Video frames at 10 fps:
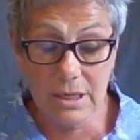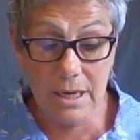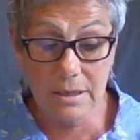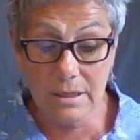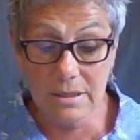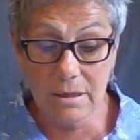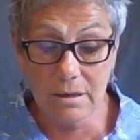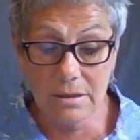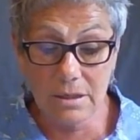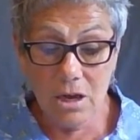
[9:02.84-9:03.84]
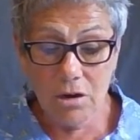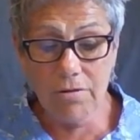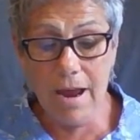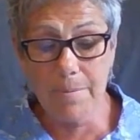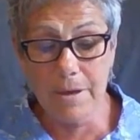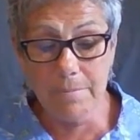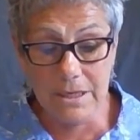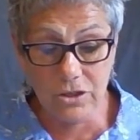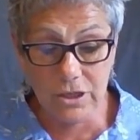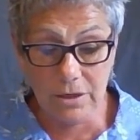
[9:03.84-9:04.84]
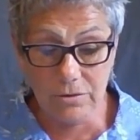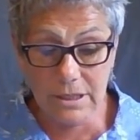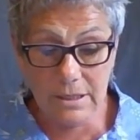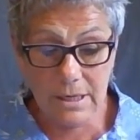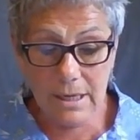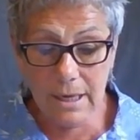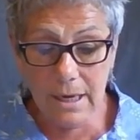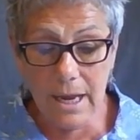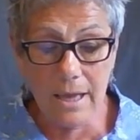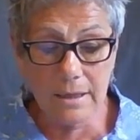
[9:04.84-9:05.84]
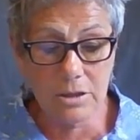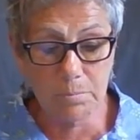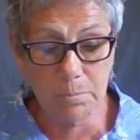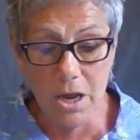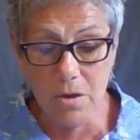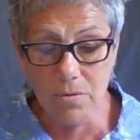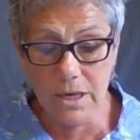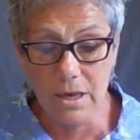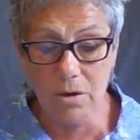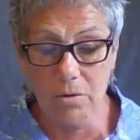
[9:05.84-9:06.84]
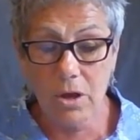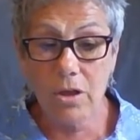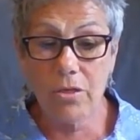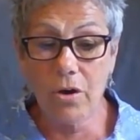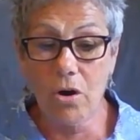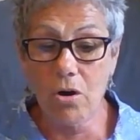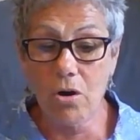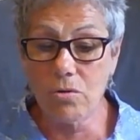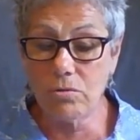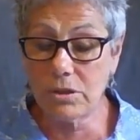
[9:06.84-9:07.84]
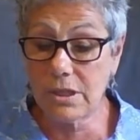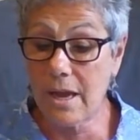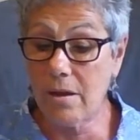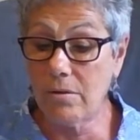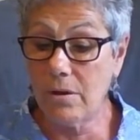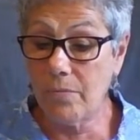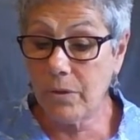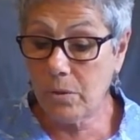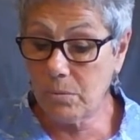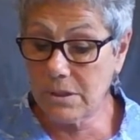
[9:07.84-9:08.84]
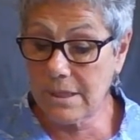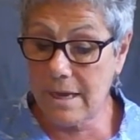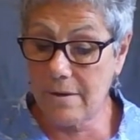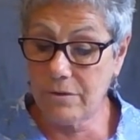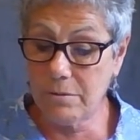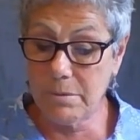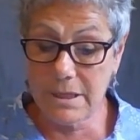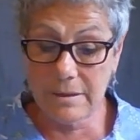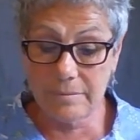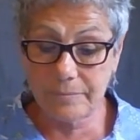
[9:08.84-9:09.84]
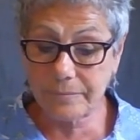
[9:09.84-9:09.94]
and ducked. "Grab him!" they shouted. "Catch Pinocchio!" The whole town was after me.